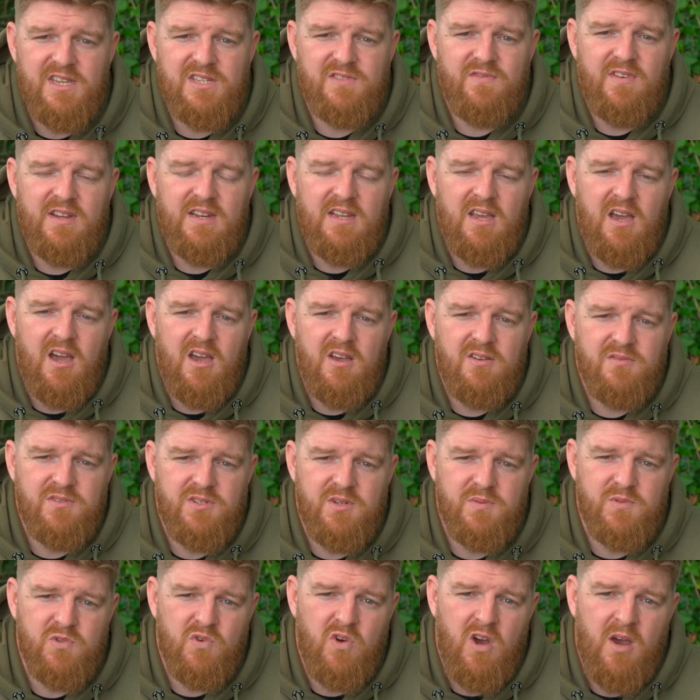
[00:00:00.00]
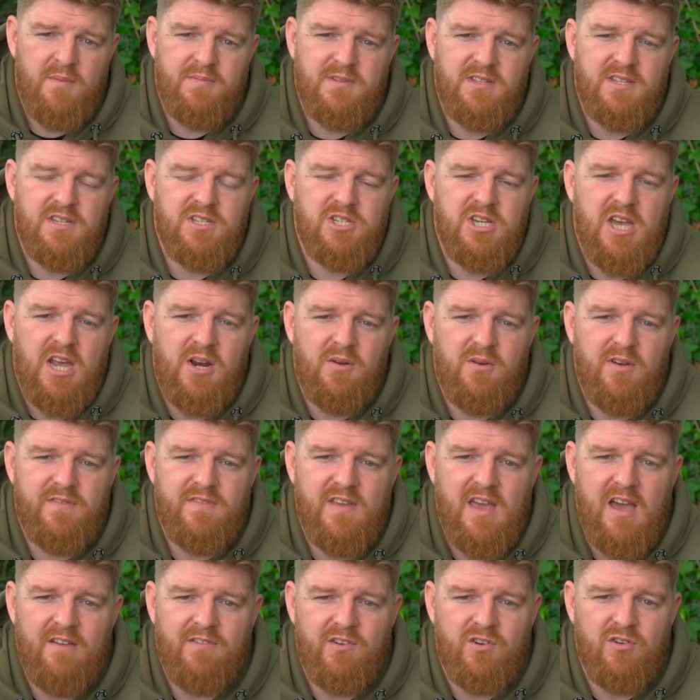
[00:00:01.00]
this video, subscribe to the channel if
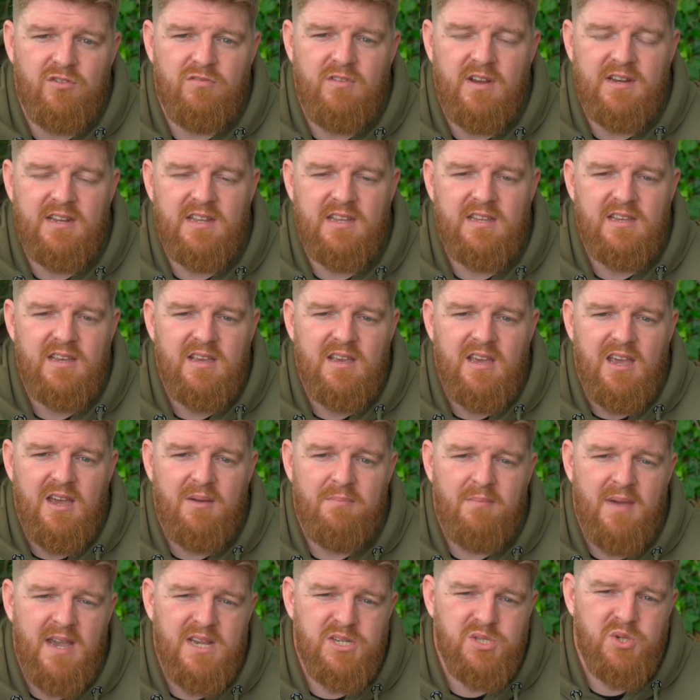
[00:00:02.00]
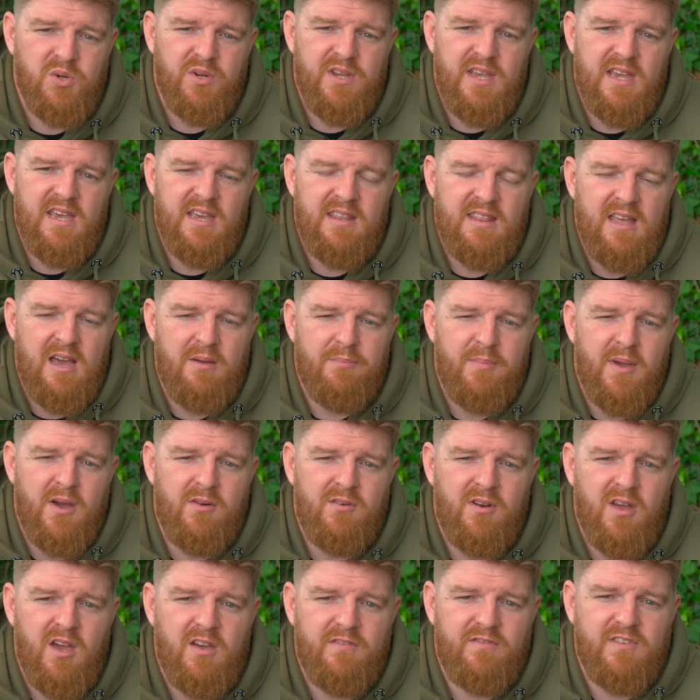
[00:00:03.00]
you haven't already, and make sure you hit that
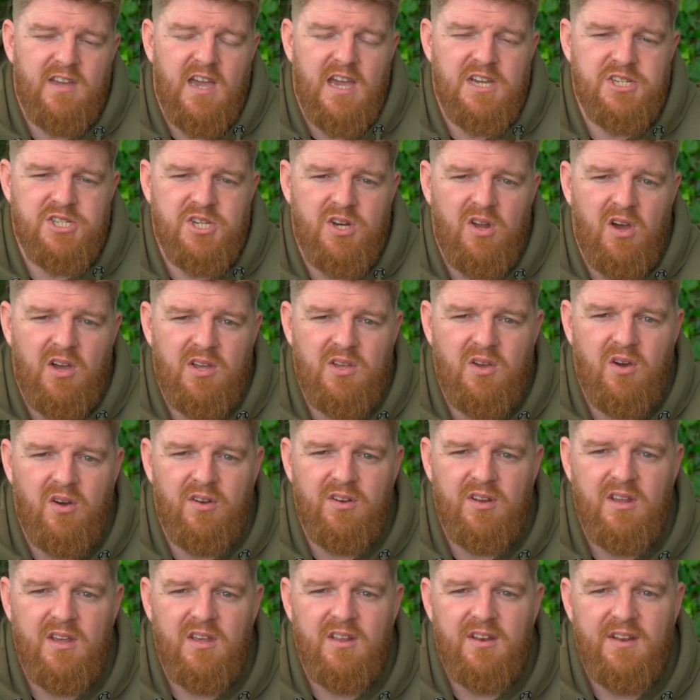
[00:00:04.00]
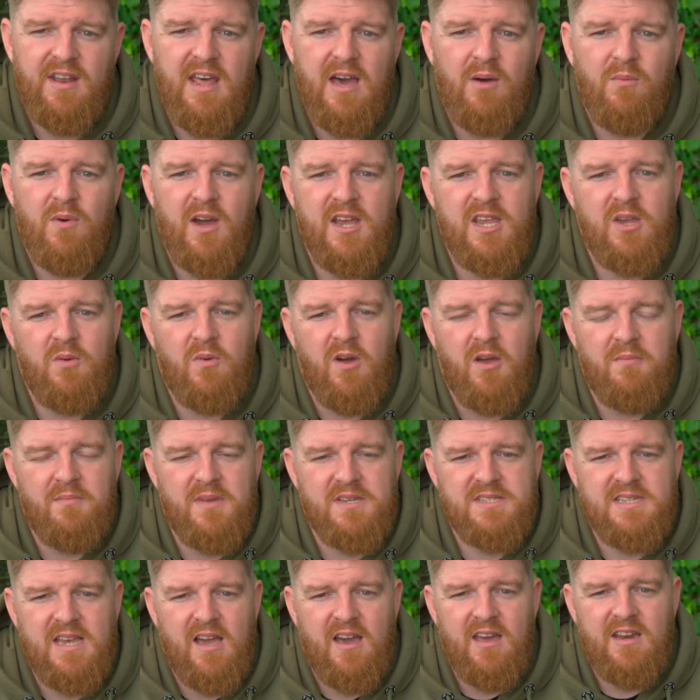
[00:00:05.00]
bell notification icon, that way you won't
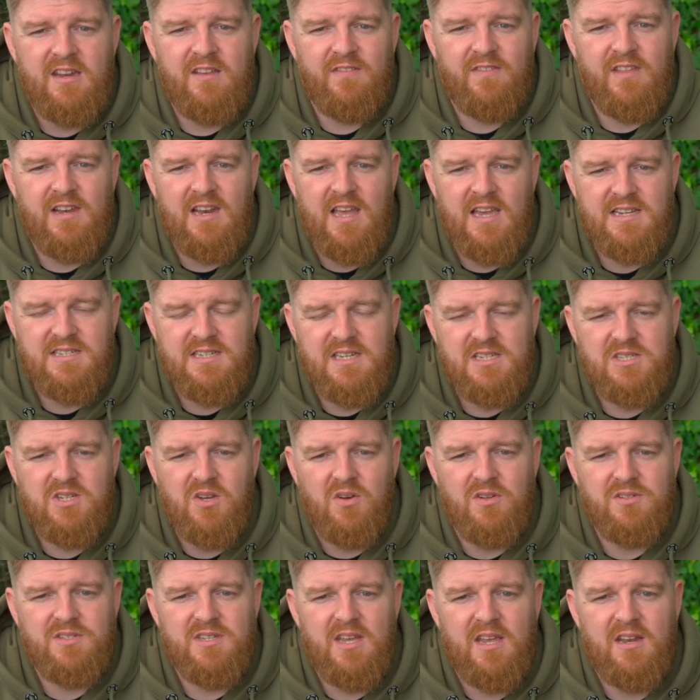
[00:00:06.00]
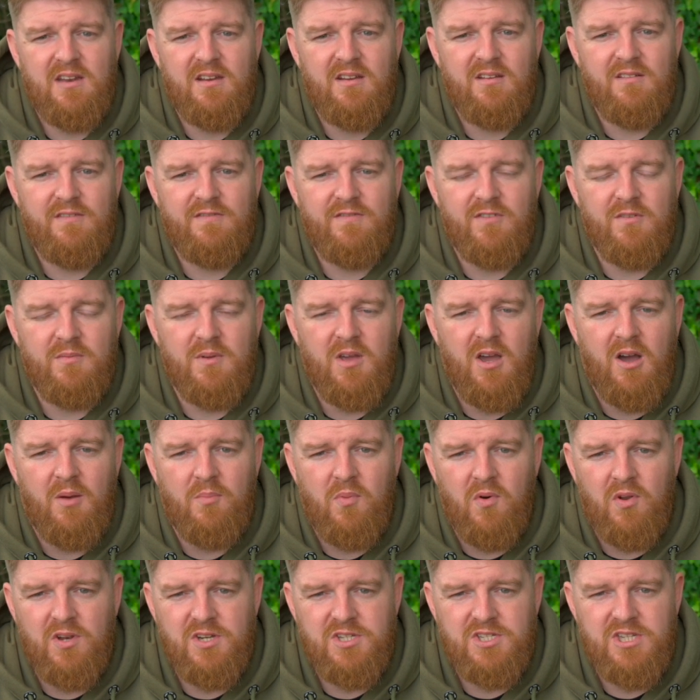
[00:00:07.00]
miss out any of the latest content from
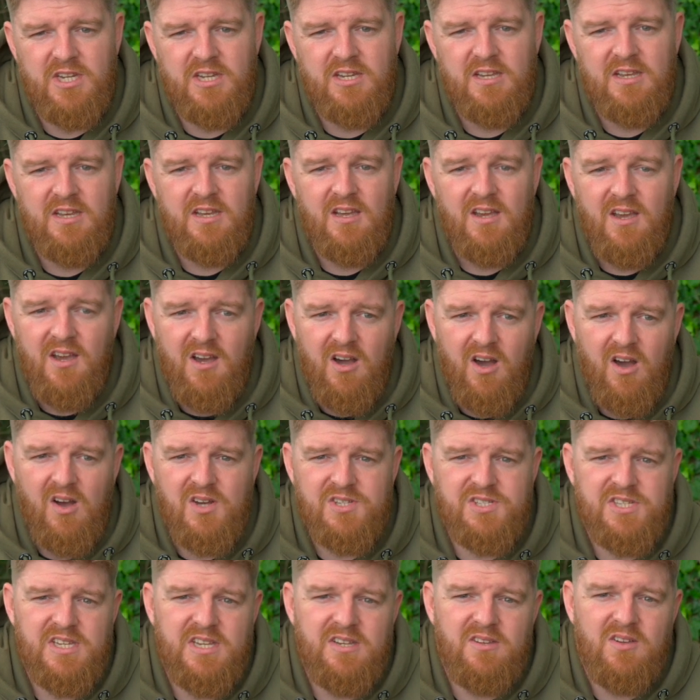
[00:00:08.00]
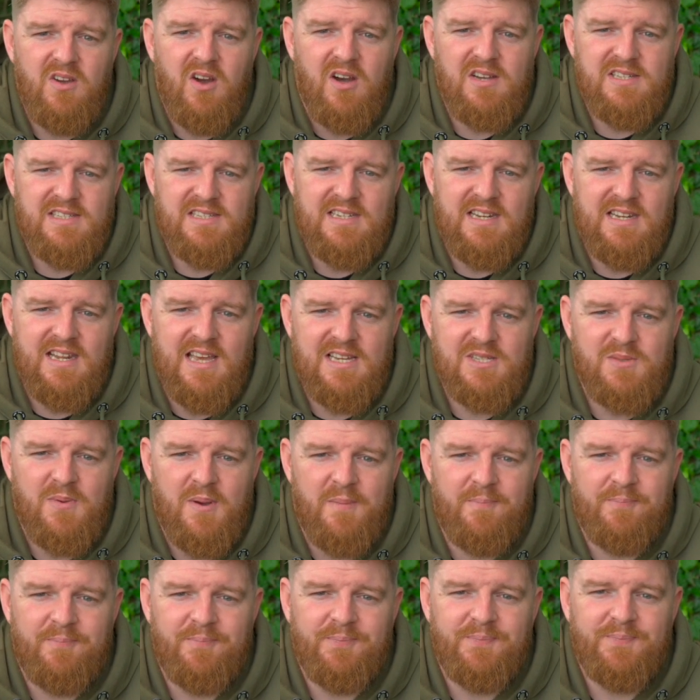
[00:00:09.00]
Carpology. I'll see you guys in the next
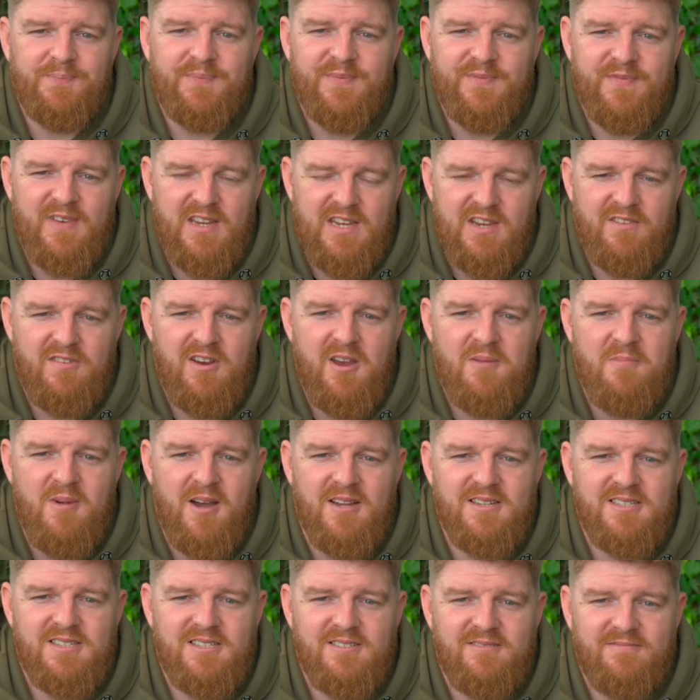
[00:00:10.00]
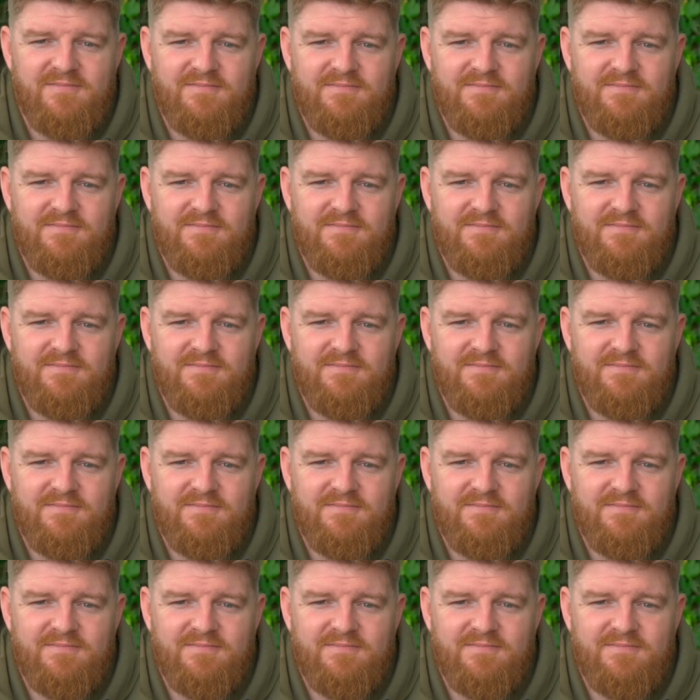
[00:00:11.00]
one. Thank you very much.